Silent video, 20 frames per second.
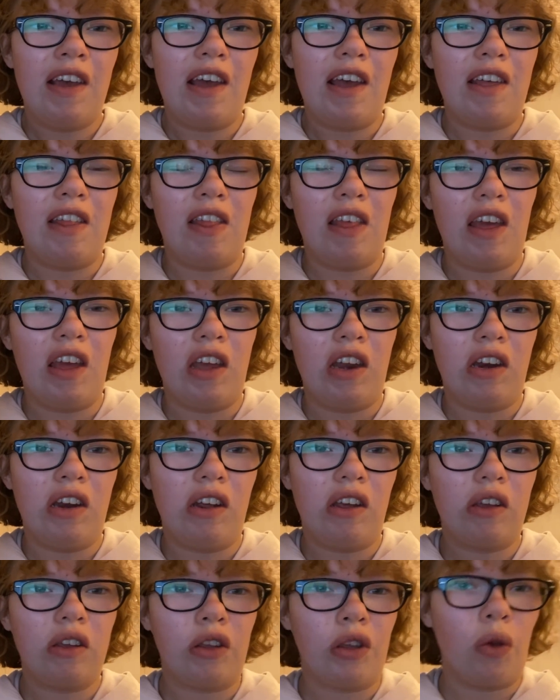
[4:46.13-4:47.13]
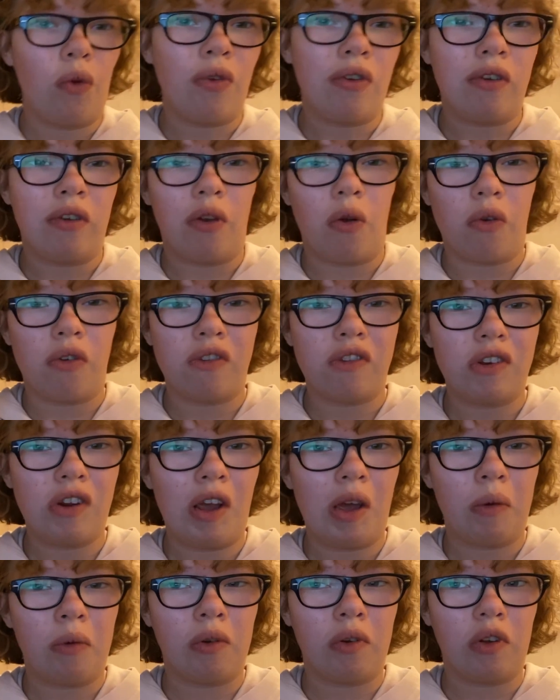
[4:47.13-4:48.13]
and then you can go
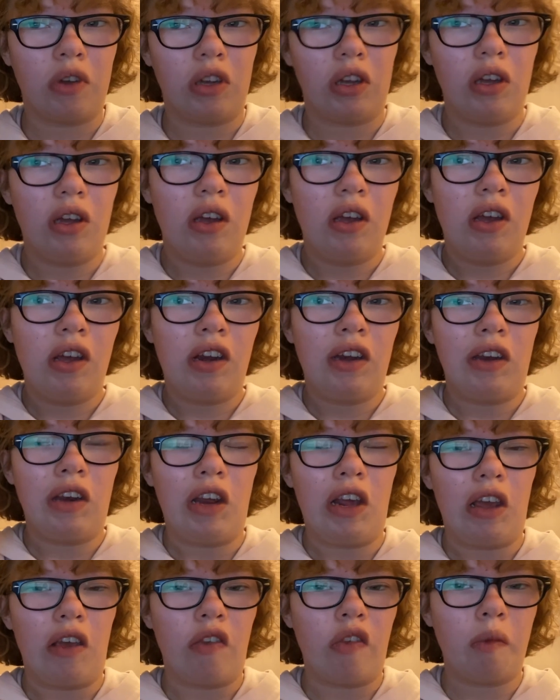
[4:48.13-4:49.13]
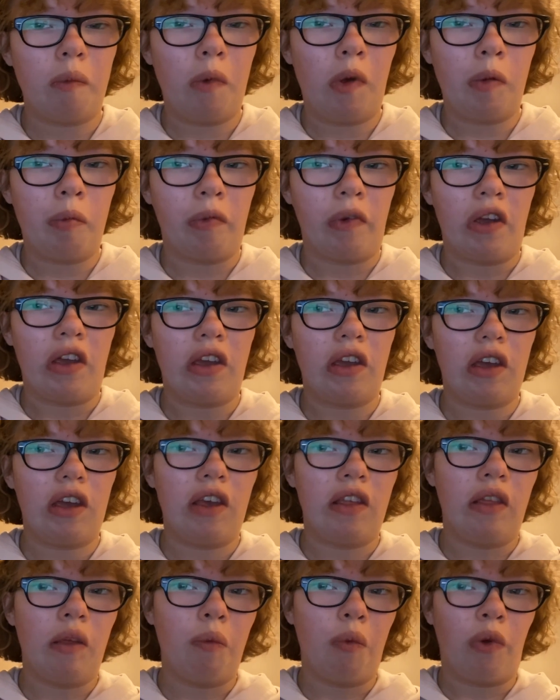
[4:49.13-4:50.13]
shower, take a small break,
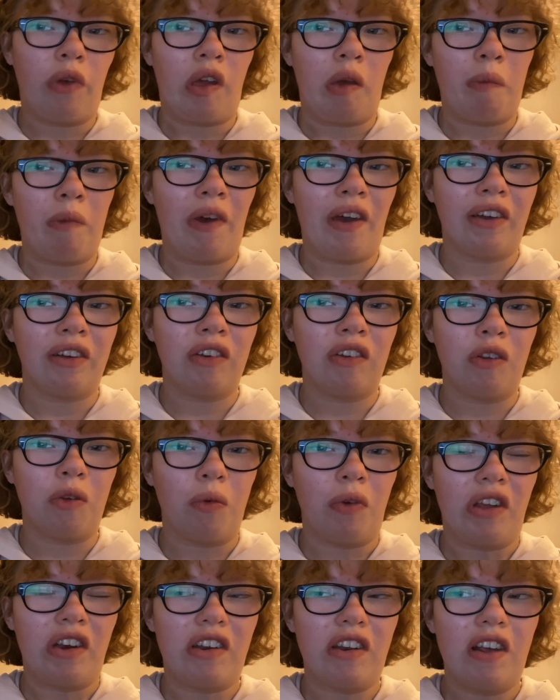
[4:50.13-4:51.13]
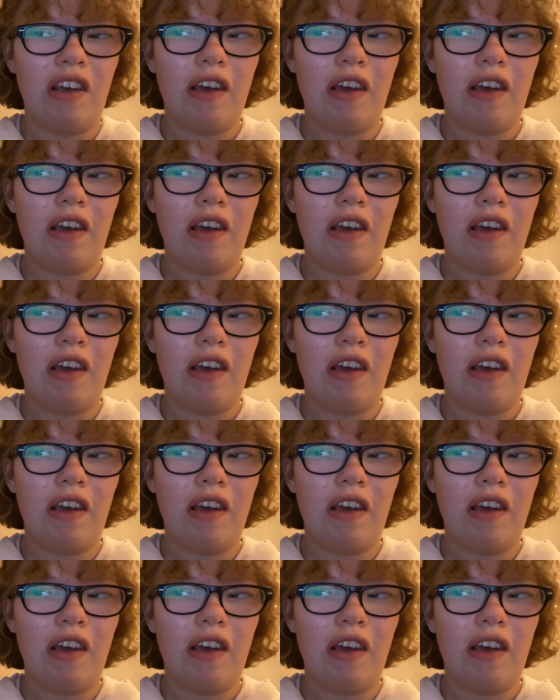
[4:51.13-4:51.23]
and then we'll get back to it.